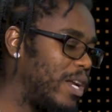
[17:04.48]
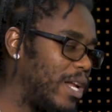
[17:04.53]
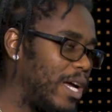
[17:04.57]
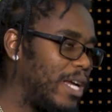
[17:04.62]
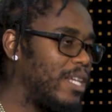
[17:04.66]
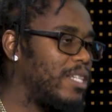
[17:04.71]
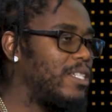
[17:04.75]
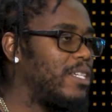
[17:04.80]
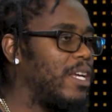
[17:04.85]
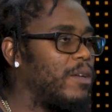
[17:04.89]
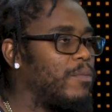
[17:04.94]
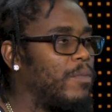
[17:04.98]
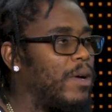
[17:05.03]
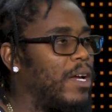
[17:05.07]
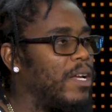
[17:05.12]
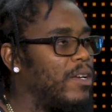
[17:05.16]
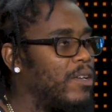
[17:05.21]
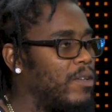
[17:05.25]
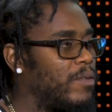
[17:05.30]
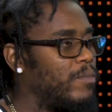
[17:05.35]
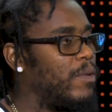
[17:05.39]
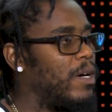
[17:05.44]
When I check
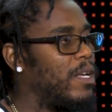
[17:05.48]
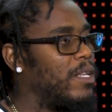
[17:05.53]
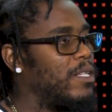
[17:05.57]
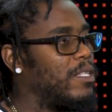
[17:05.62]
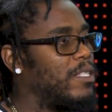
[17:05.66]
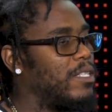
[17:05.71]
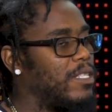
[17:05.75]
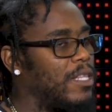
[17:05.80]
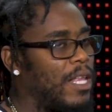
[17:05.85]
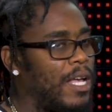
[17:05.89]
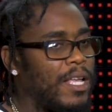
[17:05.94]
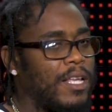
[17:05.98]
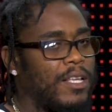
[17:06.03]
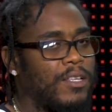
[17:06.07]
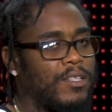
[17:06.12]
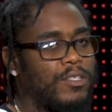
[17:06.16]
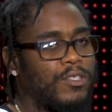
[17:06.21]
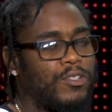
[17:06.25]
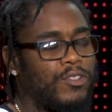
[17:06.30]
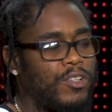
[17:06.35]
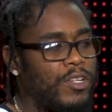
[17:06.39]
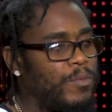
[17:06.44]
my numbers,
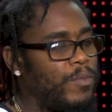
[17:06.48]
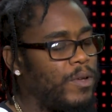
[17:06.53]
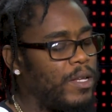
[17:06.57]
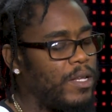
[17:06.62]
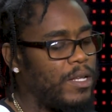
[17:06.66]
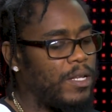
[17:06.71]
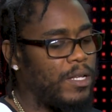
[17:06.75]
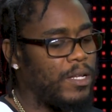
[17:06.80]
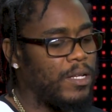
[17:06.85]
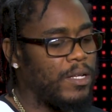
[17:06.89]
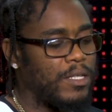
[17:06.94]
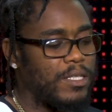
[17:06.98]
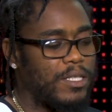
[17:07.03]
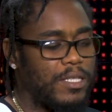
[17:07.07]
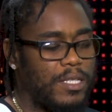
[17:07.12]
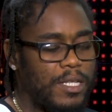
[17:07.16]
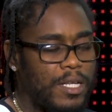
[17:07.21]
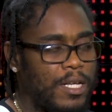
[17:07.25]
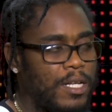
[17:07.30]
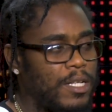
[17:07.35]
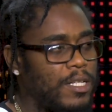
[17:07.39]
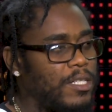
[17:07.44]
like streaming
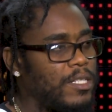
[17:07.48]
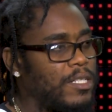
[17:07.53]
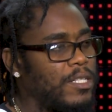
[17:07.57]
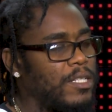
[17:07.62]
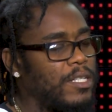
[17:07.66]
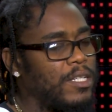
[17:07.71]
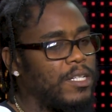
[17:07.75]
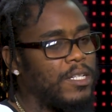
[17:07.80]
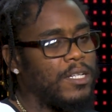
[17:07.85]
sales